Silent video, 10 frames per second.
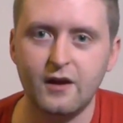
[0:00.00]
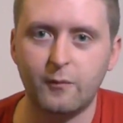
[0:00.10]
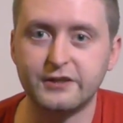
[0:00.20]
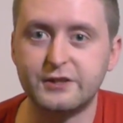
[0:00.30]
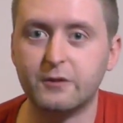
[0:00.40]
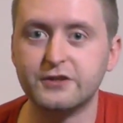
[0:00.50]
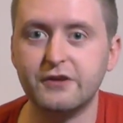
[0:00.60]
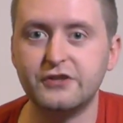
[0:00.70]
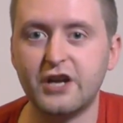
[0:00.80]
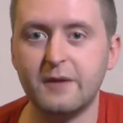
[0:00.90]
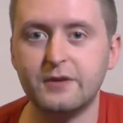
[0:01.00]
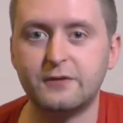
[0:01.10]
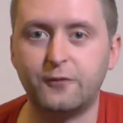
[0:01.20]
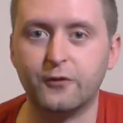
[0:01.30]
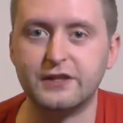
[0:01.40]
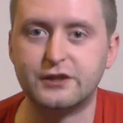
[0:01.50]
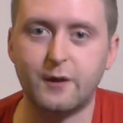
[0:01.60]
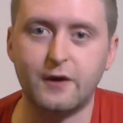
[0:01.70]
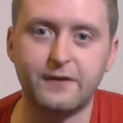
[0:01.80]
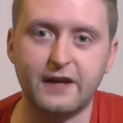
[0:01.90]
Whilst it was only chambered for the
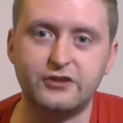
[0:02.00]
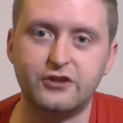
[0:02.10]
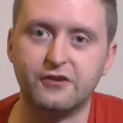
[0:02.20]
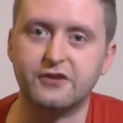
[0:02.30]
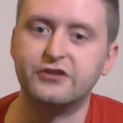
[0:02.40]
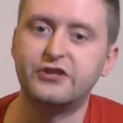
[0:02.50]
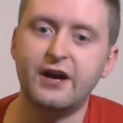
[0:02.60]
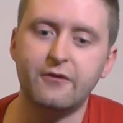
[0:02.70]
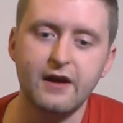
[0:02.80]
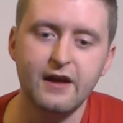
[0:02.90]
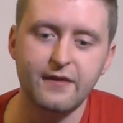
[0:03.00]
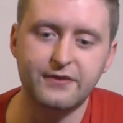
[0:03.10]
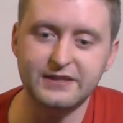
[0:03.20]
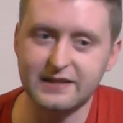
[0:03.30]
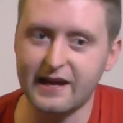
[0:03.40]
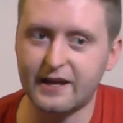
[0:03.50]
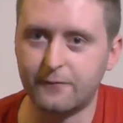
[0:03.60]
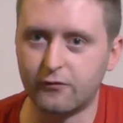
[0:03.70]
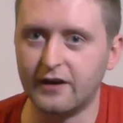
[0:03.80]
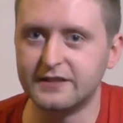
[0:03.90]
twelve gauge shotgun shell, this lack of
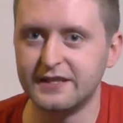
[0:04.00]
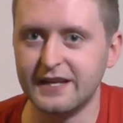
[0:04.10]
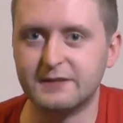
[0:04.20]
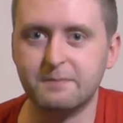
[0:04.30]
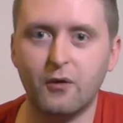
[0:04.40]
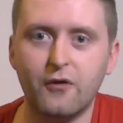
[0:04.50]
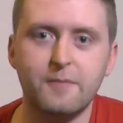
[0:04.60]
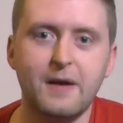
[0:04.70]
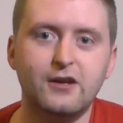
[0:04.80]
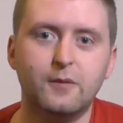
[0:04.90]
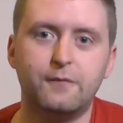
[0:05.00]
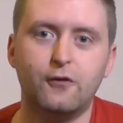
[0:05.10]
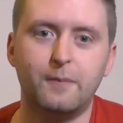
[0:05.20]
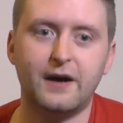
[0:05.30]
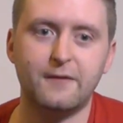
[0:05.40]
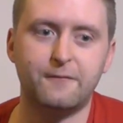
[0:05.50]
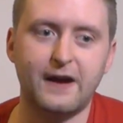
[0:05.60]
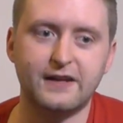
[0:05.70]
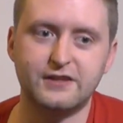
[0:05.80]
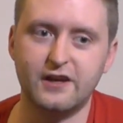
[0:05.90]
variety is more than made up for by the
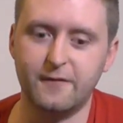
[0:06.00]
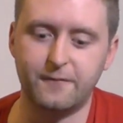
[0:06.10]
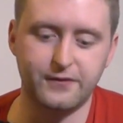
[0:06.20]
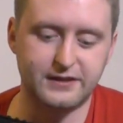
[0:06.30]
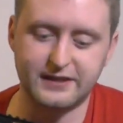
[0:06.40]
fact of the